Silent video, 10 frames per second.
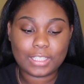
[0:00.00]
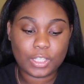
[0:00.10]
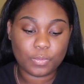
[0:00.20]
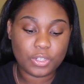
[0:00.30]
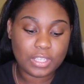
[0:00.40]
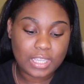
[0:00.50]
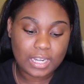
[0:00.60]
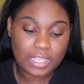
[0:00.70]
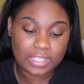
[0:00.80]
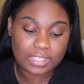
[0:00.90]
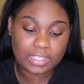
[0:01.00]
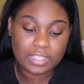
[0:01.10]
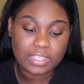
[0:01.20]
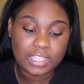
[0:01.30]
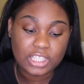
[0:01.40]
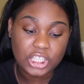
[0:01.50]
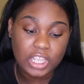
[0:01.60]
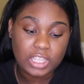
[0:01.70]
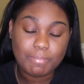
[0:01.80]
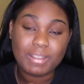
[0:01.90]
Cause when you get it, it's
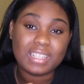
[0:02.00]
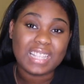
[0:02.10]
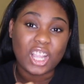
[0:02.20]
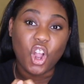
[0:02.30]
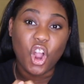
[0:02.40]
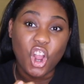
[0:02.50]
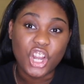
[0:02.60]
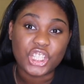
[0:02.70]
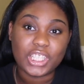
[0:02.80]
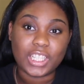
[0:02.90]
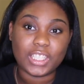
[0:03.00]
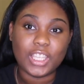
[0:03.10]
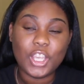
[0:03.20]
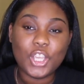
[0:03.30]
jelly, but it's like a hard jelly.